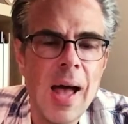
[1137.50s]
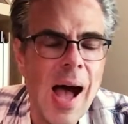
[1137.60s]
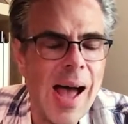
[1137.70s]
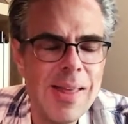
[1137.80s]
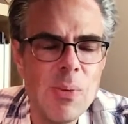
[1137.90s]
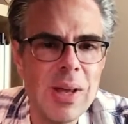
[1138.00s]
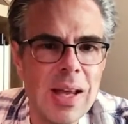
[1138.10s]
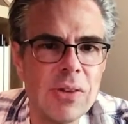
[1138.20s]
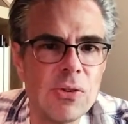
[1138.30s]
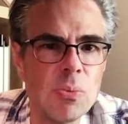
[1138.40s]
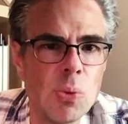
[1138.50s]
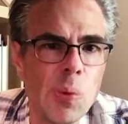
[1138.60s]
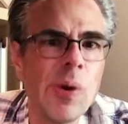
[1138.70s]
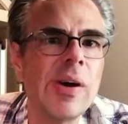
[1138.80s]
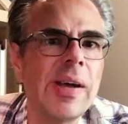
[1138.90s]
I think we could get some
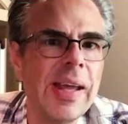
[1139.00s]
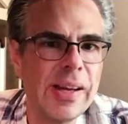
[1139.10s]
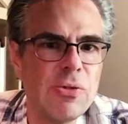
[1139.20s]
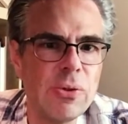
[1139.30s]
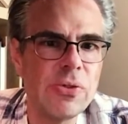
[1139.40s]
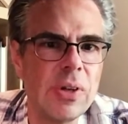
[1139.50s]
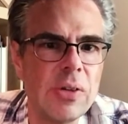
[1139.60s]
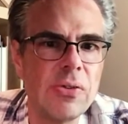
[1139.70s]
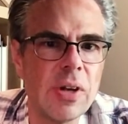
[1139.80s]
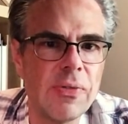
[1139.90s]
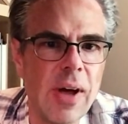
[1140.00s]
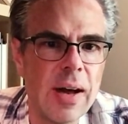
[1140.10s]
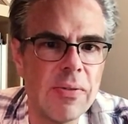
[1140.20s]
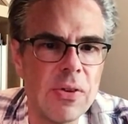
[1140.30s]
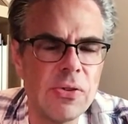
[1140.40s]
really interesting stuff
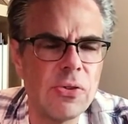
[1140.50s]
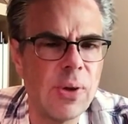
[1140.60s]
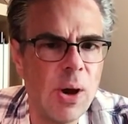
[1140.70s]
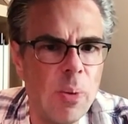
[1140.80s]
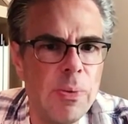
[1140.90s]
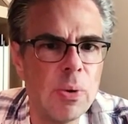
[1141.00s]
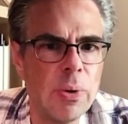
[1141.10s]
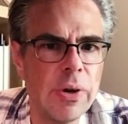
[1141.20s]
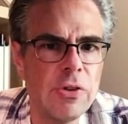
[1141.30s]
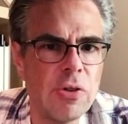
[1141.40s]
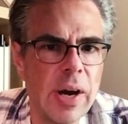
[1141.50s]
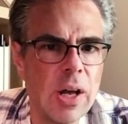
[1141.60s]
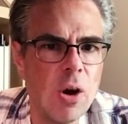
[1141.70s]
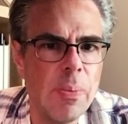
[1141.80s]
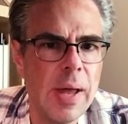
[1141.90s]
out of this, and so I hope you'll really try to
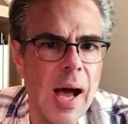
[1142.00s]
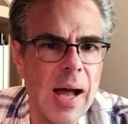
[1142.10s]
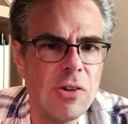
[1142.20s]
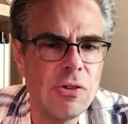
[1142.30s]
go beyond